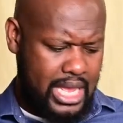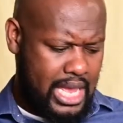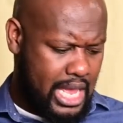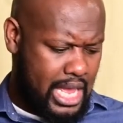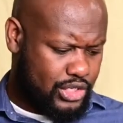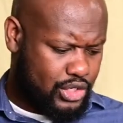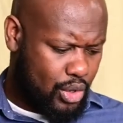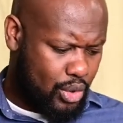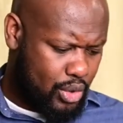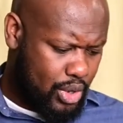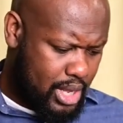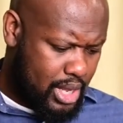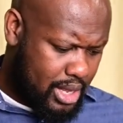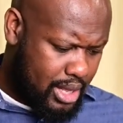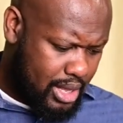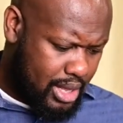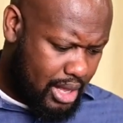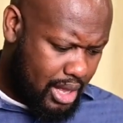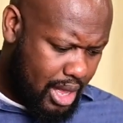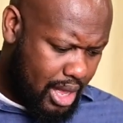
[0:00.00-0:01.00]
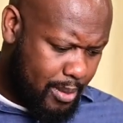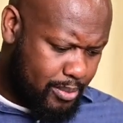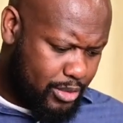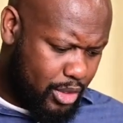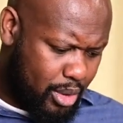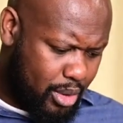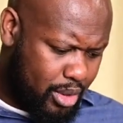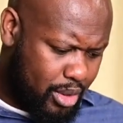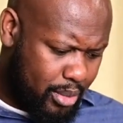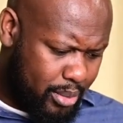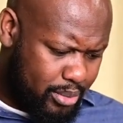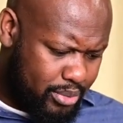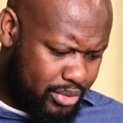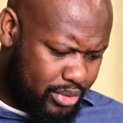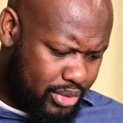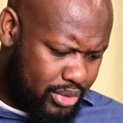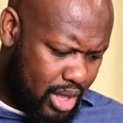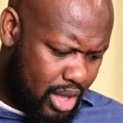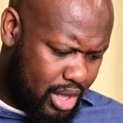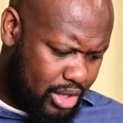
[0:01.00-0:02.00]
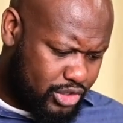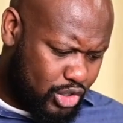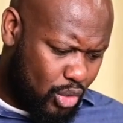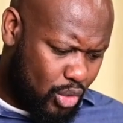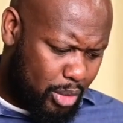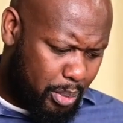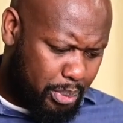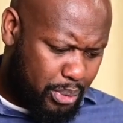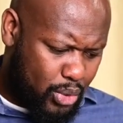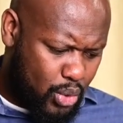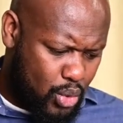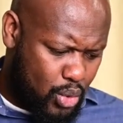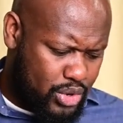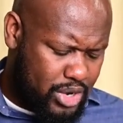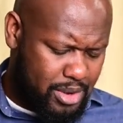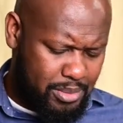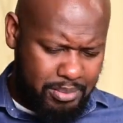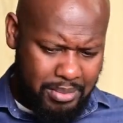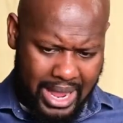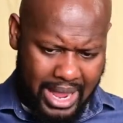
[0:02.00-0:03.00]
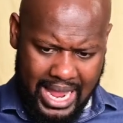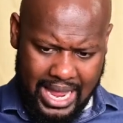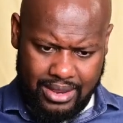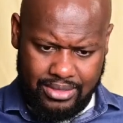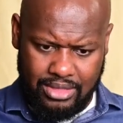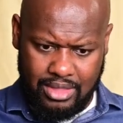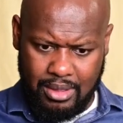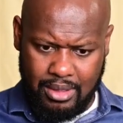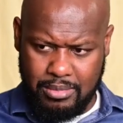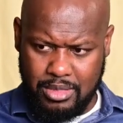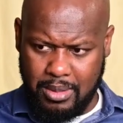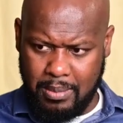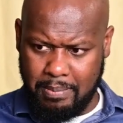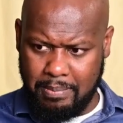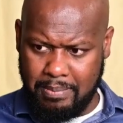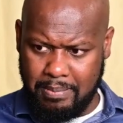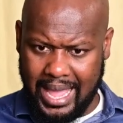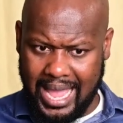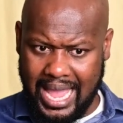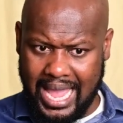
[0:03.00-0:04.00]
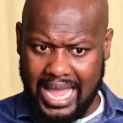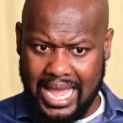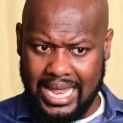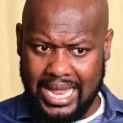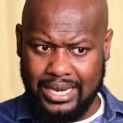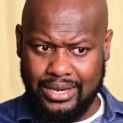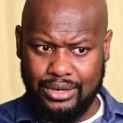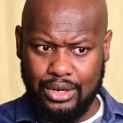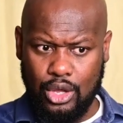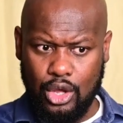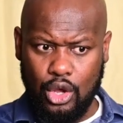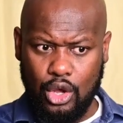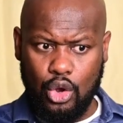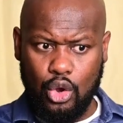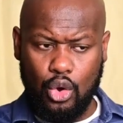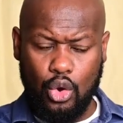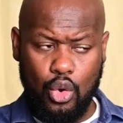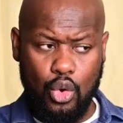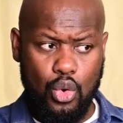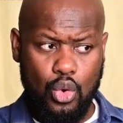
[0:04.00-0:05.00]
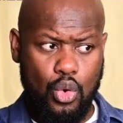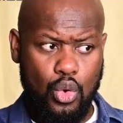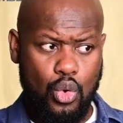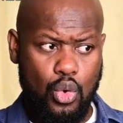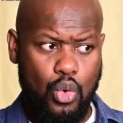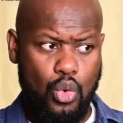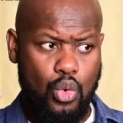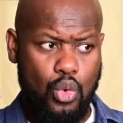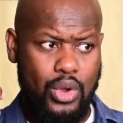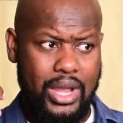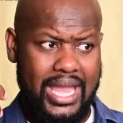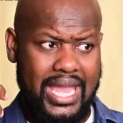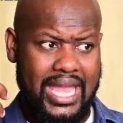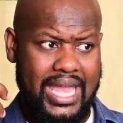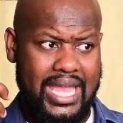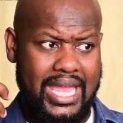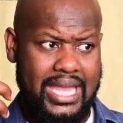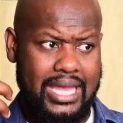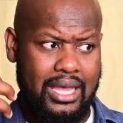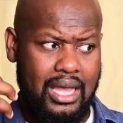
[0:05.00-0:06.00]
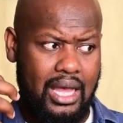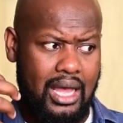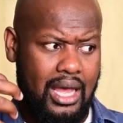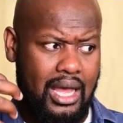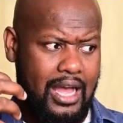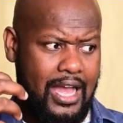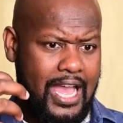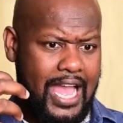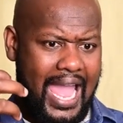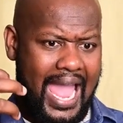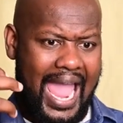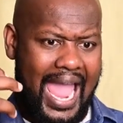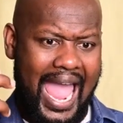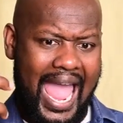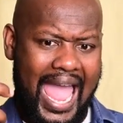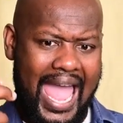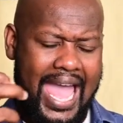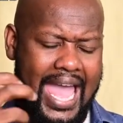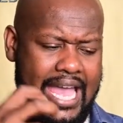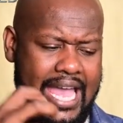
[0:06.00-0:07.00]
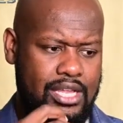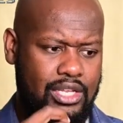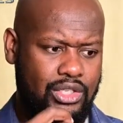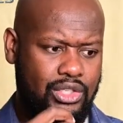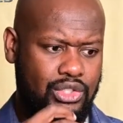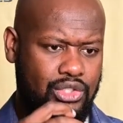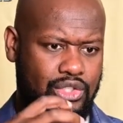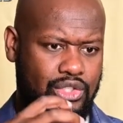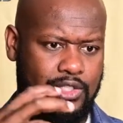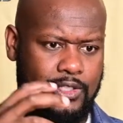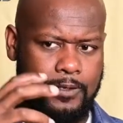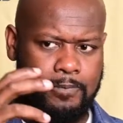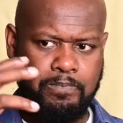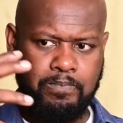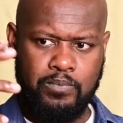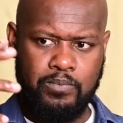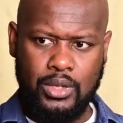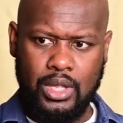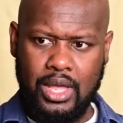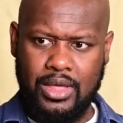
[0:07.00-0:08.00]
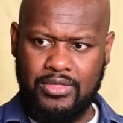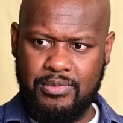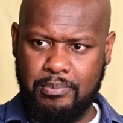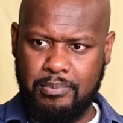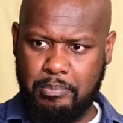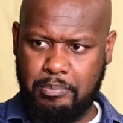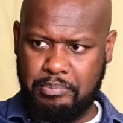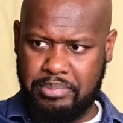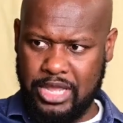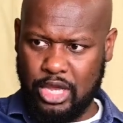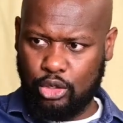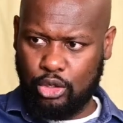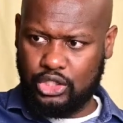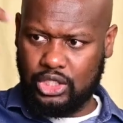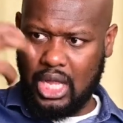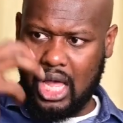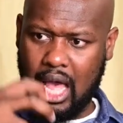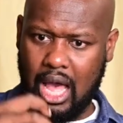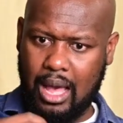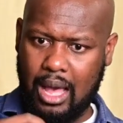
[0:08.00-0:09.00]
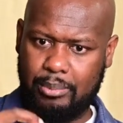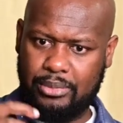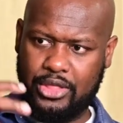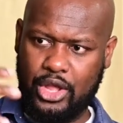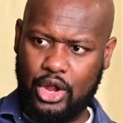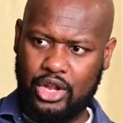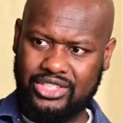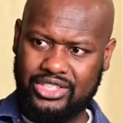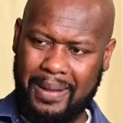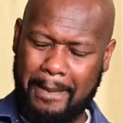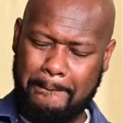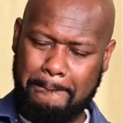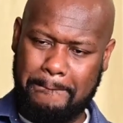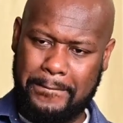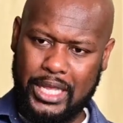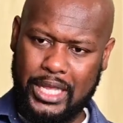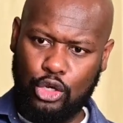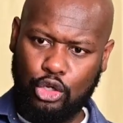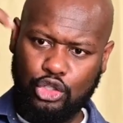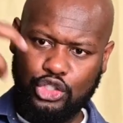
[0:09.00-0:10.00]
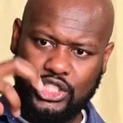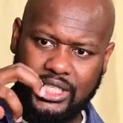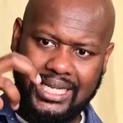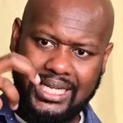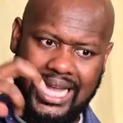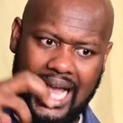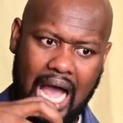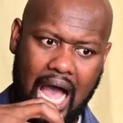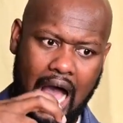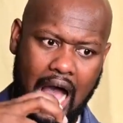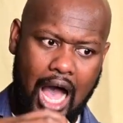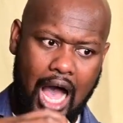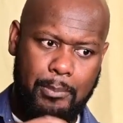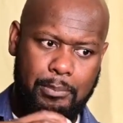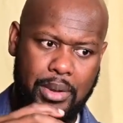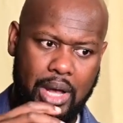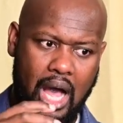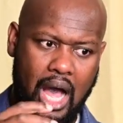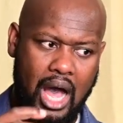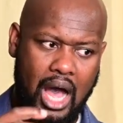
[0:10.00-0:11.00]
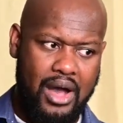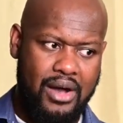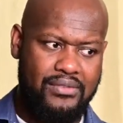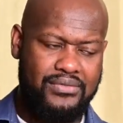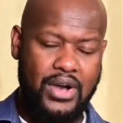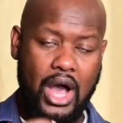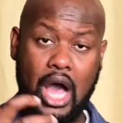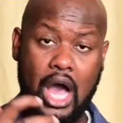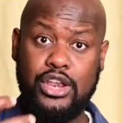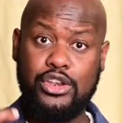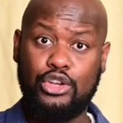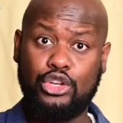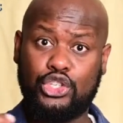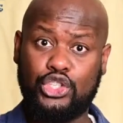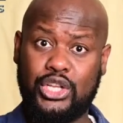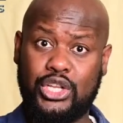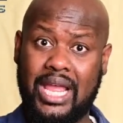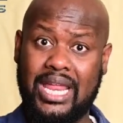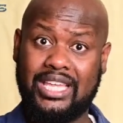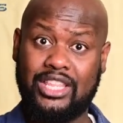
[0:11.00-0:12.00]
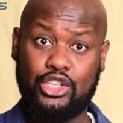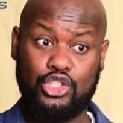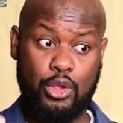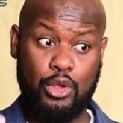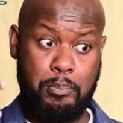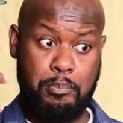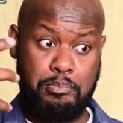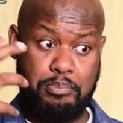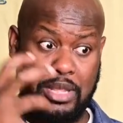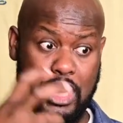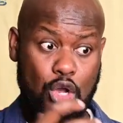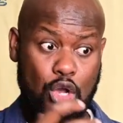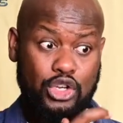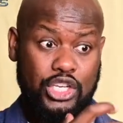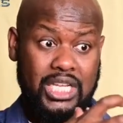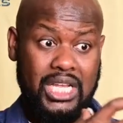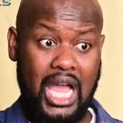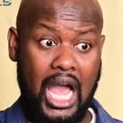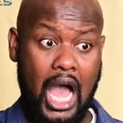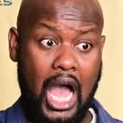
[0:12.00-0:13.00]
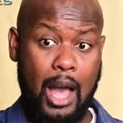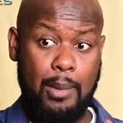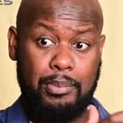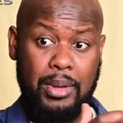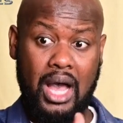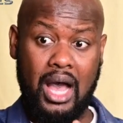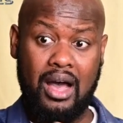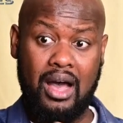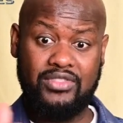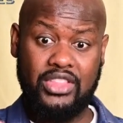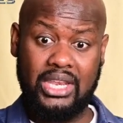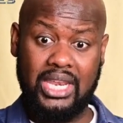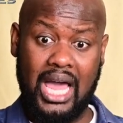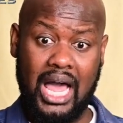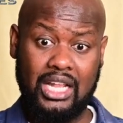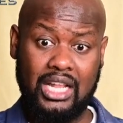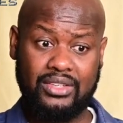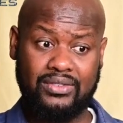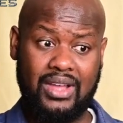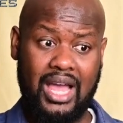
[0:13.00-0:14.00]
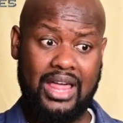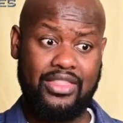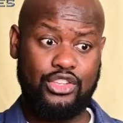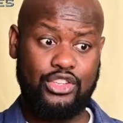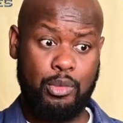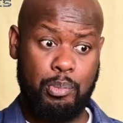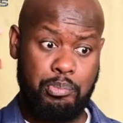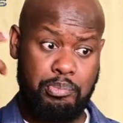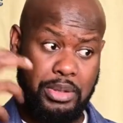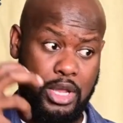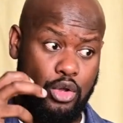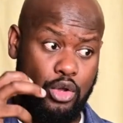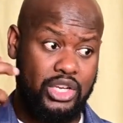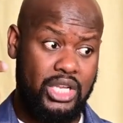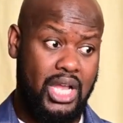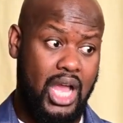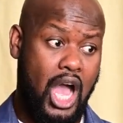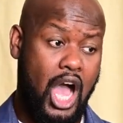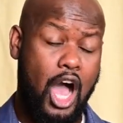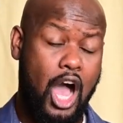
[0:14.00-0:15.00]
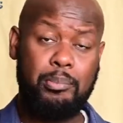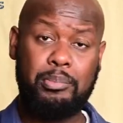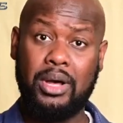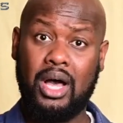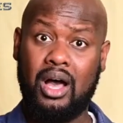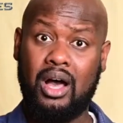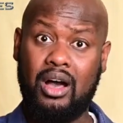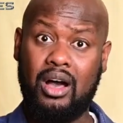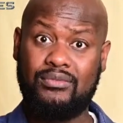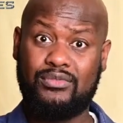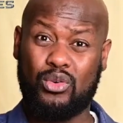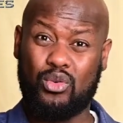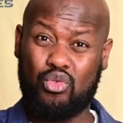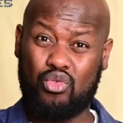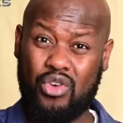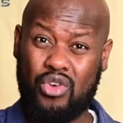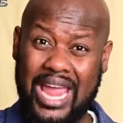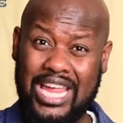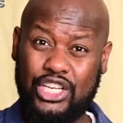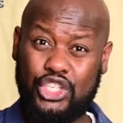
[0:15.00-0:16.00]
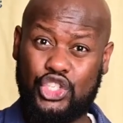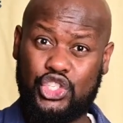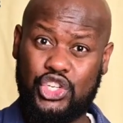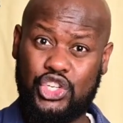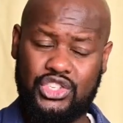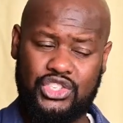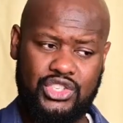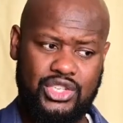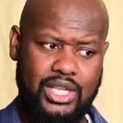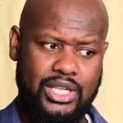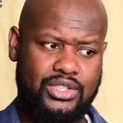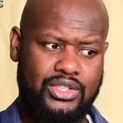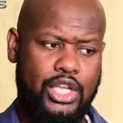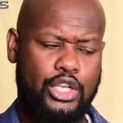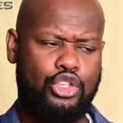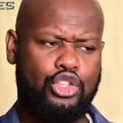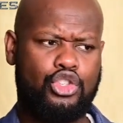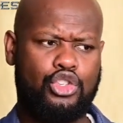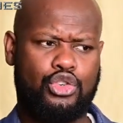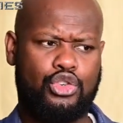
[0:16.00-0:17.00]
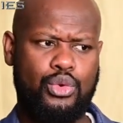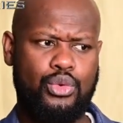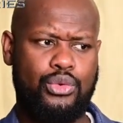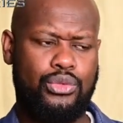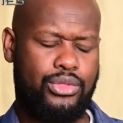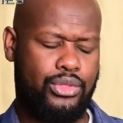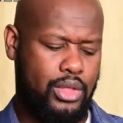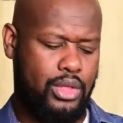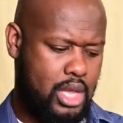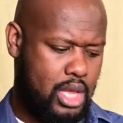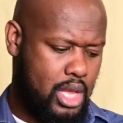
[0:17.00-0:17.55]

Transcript: And so uh, the, the the so the prudent man, the the man who uh, has built up. There is a building up of understanding. There's a building up of the knowledge of God. There's a building up of righteousness and truth.